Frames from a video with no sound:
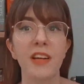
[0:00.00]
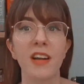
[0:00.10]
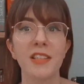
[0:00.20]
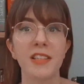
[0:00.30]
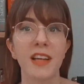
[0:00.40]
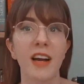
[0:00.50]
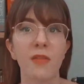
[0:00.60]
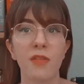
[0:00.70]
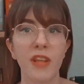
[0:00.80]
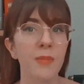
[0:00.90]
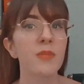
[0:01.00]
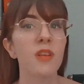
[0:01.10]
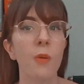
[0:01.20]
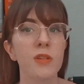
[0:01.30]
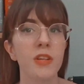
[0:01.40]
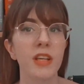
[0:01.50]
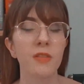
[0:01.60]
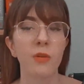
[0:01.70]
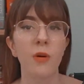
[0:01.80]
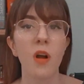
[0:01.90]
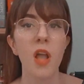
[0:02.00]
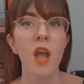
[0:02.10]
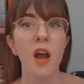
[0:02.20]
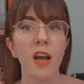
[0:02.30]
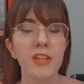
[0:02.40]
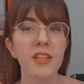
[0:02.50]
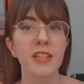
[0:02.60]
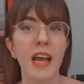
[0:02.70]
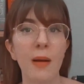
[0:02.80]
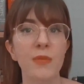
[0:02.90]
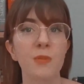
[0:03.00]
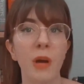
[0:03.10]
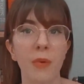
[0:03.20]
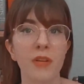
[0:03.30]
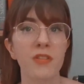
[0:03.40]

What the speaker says: I didn't have themes that I was looking for, I just tabbed my most